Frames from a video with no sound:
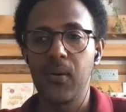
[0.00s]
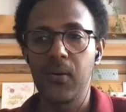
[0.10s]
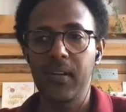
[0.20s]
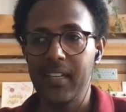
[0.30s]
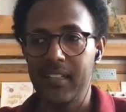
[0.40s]

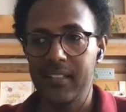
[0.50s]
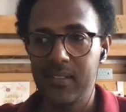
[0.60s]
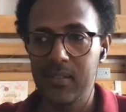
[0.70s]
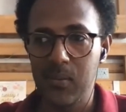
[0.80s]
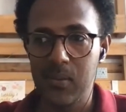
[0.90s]
Okay,
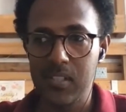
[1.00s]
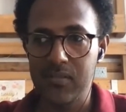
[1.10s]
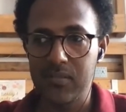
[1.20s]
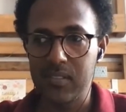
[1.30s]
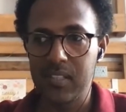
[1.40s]

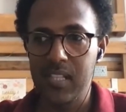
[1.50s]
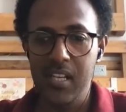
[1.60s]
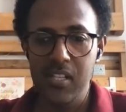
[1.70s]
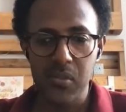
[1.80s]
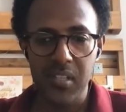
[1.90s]
wonderful.
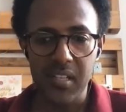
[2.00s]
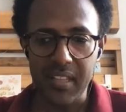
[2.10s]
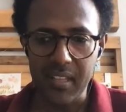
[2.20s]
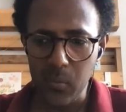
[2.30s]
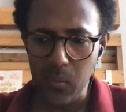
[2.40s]
So then I
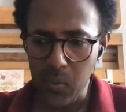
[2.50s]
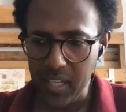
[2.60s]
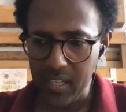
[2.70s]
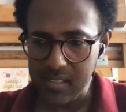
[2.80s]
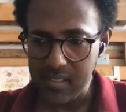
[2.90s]
think we
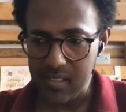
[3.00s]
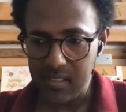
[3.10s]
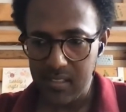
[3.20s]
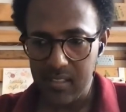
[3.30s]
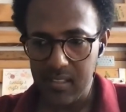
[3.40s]
can start
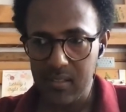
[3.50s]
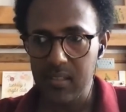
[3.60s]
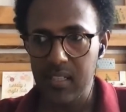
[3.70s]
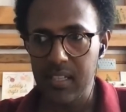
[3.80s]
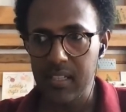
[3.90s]
and
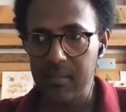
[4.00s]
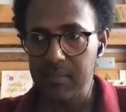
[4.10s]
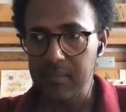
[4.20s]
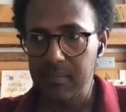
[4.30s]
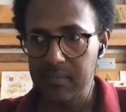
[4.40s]
then
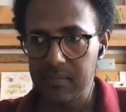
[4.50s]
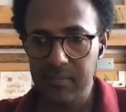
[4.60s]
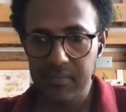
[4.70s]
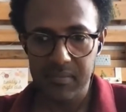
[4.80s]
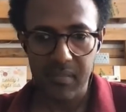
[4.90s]
um,
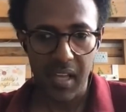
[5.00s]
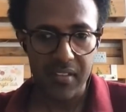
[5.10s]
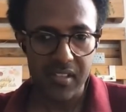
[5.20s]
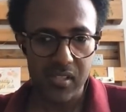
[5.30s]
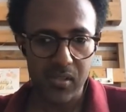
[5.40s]

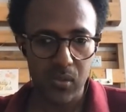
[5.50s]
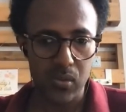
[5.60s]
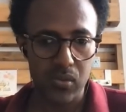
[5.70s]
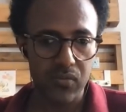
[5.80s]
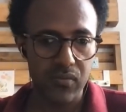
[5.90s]
others
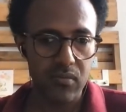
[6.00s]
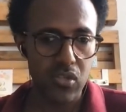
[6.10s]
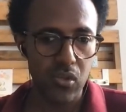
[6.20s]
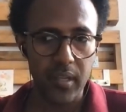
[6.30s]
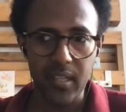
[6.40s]
could
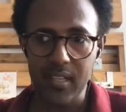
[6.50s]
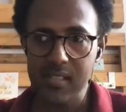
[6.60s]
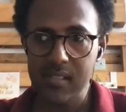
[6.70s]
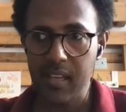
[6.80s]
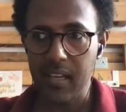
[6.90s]
join
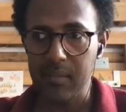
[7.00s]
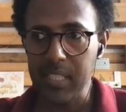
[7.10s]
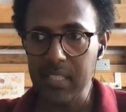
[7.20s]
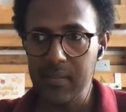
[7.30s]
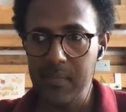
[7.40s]
as they come
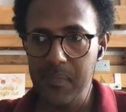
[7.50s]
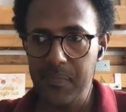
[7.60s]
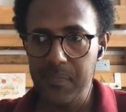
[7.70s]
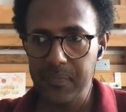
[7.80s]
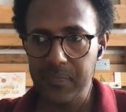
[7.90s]
in.
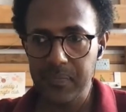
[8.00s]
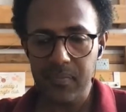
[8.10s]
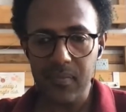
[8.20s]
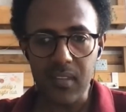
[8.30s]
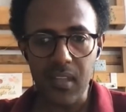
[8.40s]

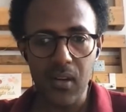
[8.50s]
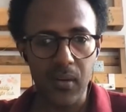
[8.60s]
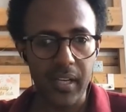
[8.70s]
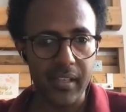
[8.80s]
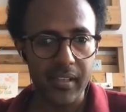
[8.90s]

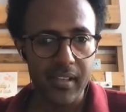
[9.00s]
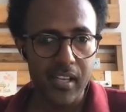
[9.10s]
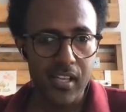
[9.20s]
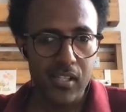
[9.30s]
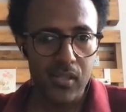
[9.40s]
Okay,
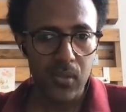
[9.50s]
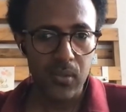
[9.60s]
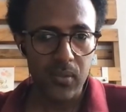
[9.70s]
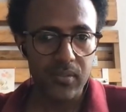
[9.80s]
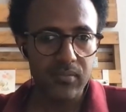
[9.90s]

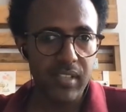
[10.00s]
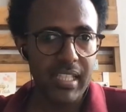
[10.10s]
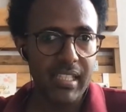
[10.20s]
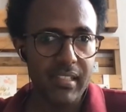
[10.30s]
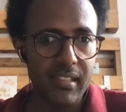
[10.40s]
so
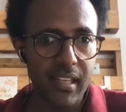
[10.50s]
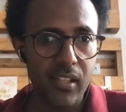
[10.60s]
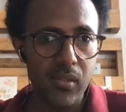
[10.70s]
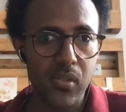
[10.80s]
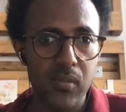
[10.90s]
really thank
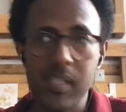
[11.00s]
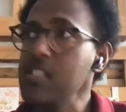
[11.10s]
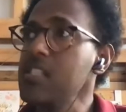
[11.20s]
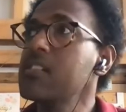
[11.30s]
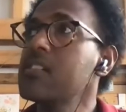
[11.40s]
you so
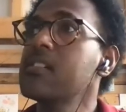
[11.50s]
much.